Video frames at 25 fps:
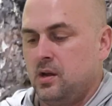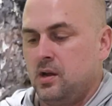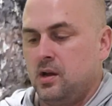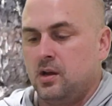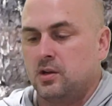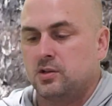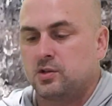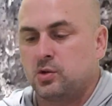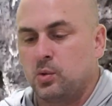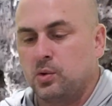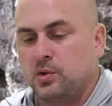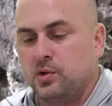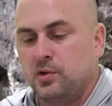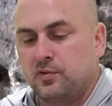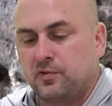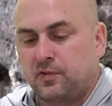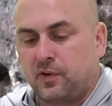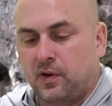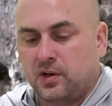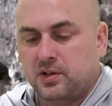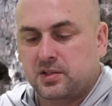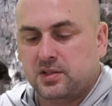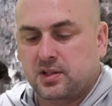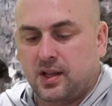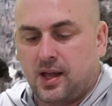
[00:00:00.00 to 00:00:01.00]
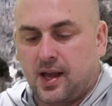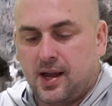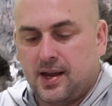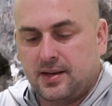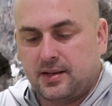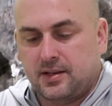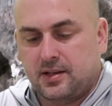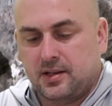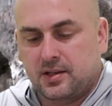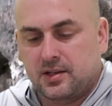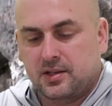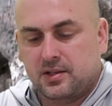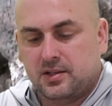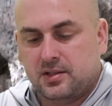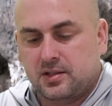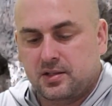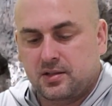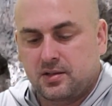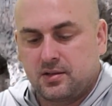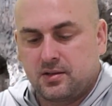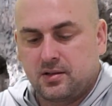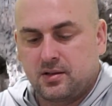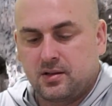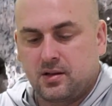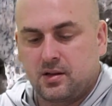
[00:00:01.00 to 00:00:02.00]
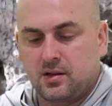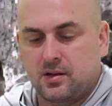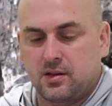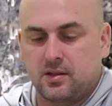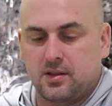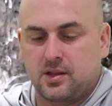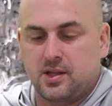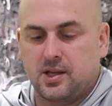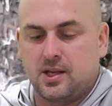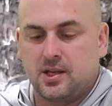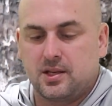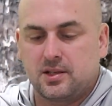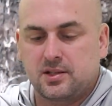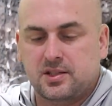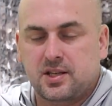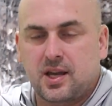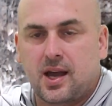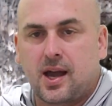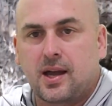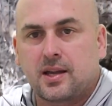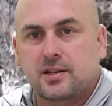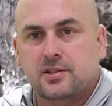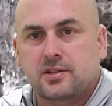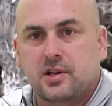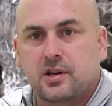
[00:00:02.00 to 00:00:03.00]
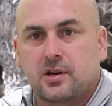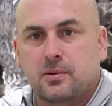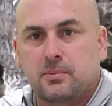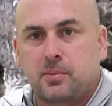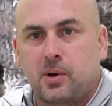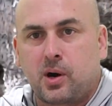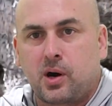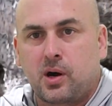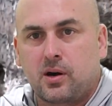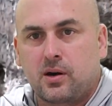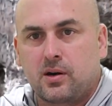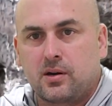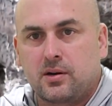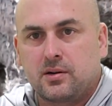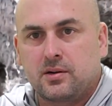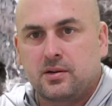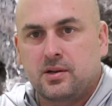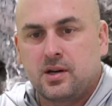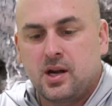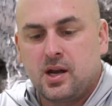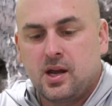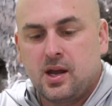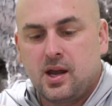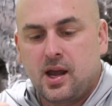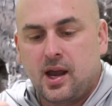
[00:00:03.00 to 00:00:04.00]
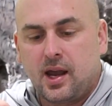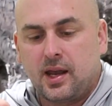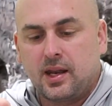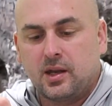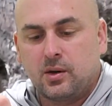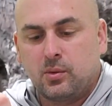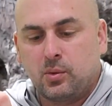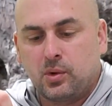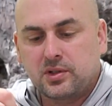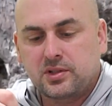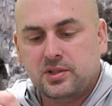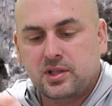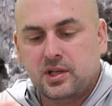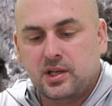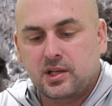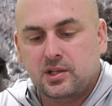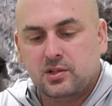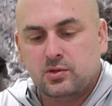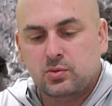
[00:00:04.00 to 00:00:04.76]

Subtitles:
So when you first light this, the inside's going to burn, and then once it gets